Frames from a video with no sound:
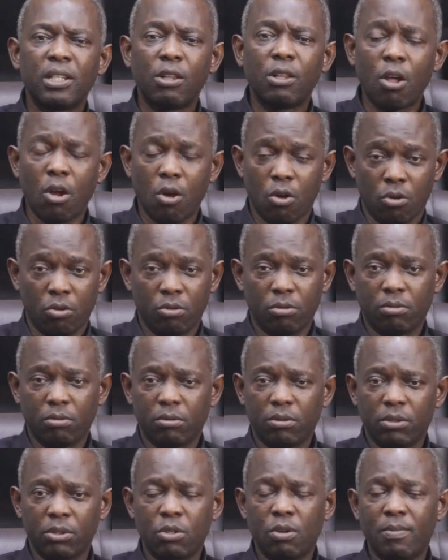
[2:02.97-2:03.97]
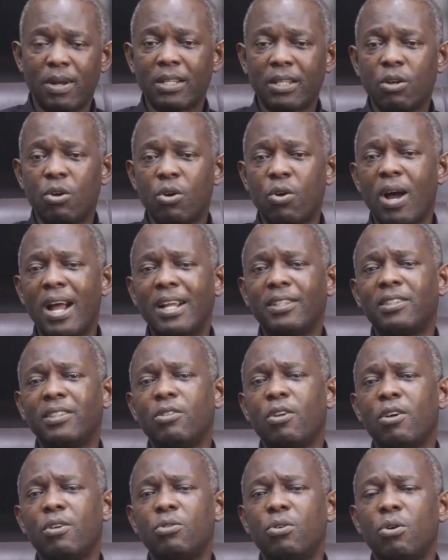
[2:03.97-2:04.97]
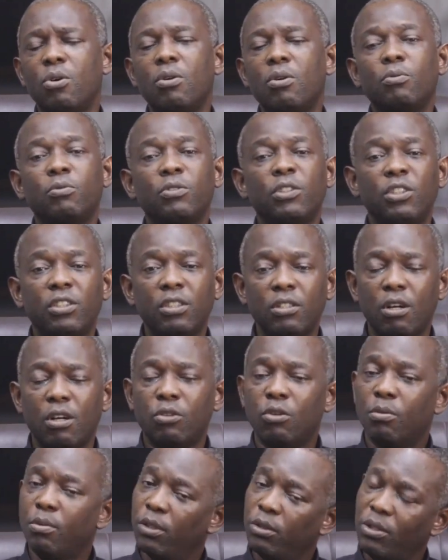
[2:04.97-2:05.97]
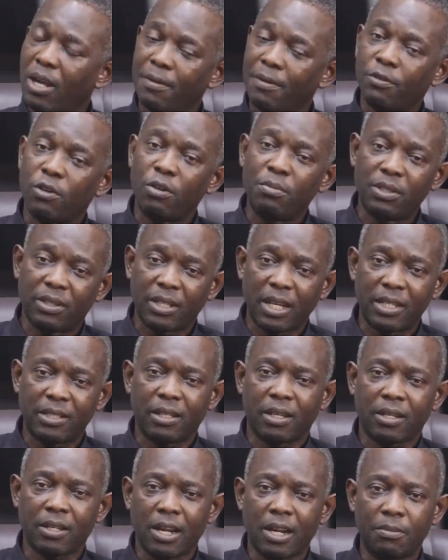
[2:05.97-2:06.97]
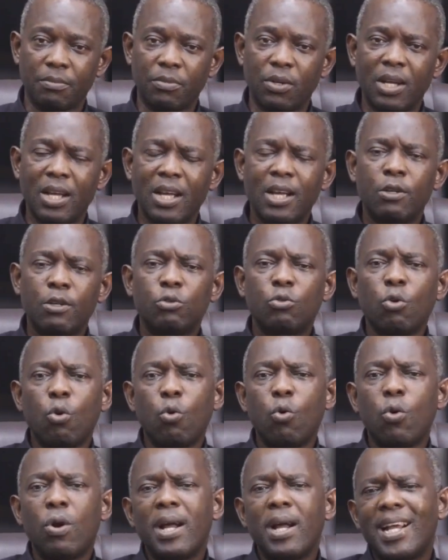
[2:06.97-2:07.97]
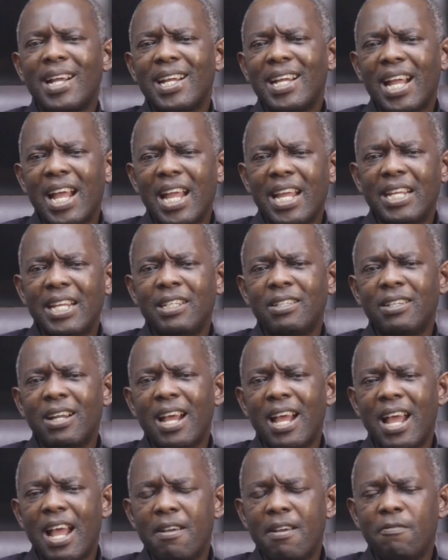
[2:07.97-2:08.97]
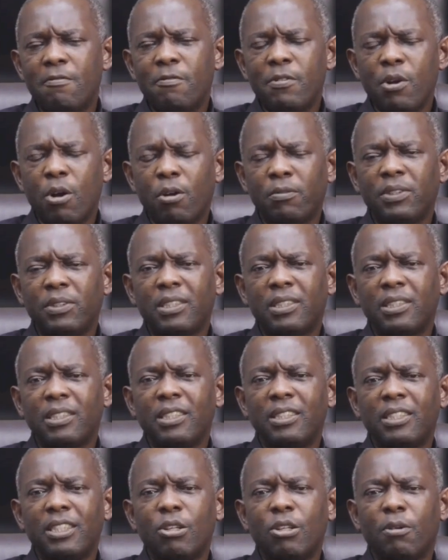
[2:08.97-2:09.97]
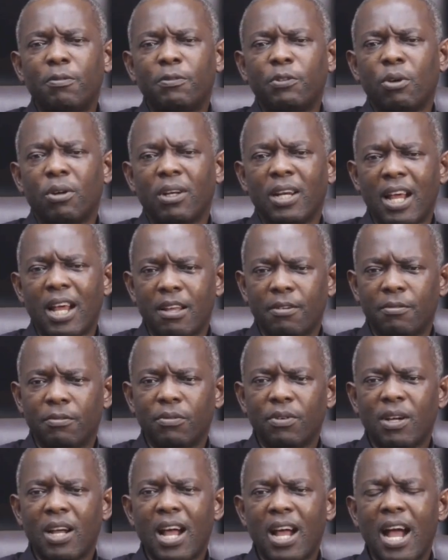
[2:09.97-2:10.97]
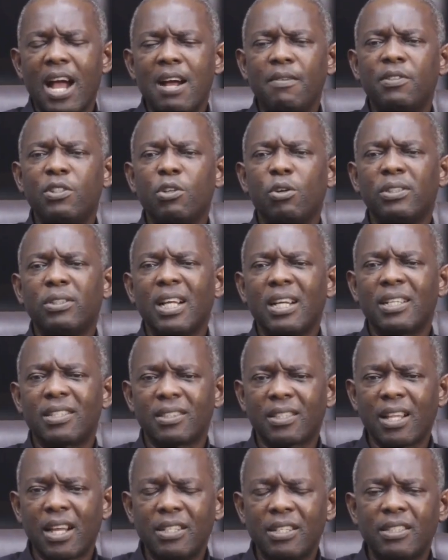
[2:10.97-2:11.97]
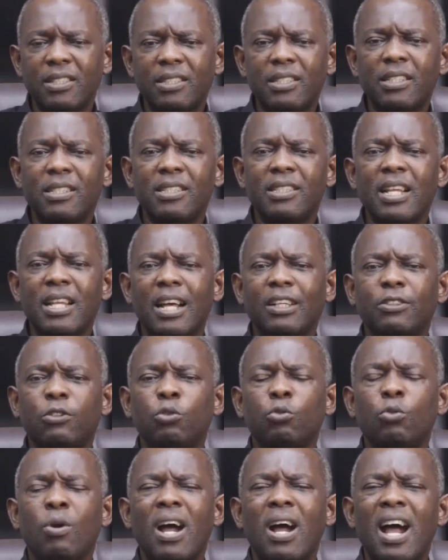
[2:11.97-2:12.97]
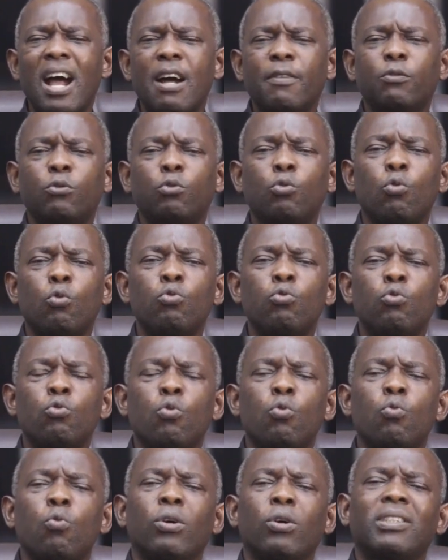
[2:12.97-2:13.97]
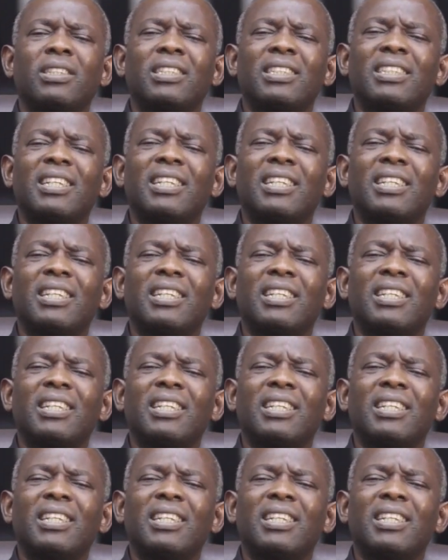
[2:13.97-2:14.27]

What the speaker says: in law. No matter, you did not know, but you have committed the crime. So in every of the season of your life, have the understanding that you have to know